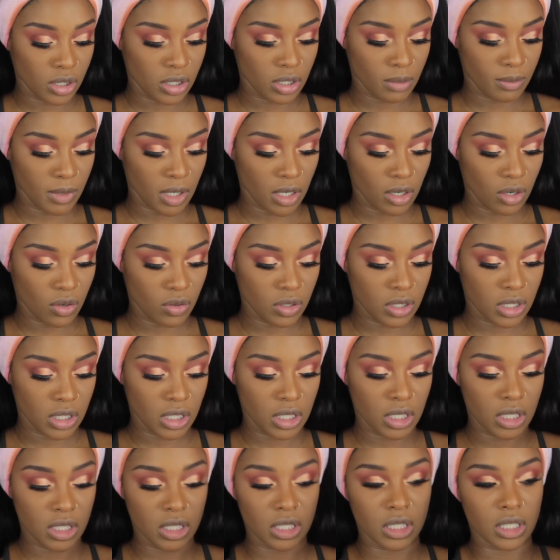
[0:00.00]
So I'm going to go into
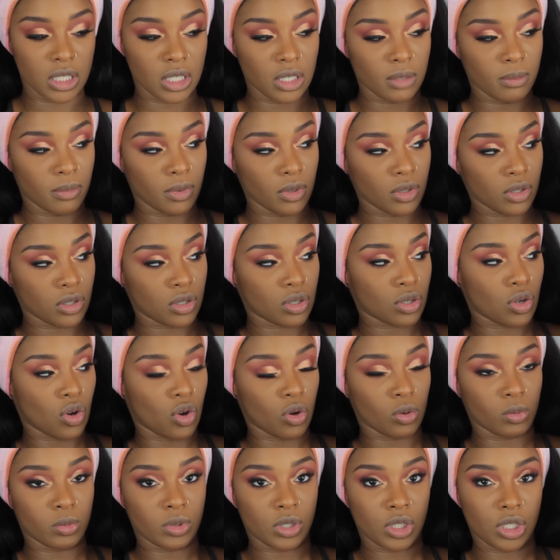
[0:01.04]
the Deep
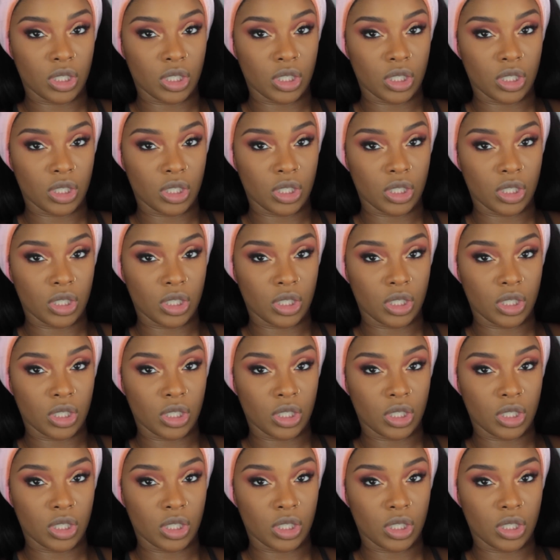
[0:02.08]
Sculpt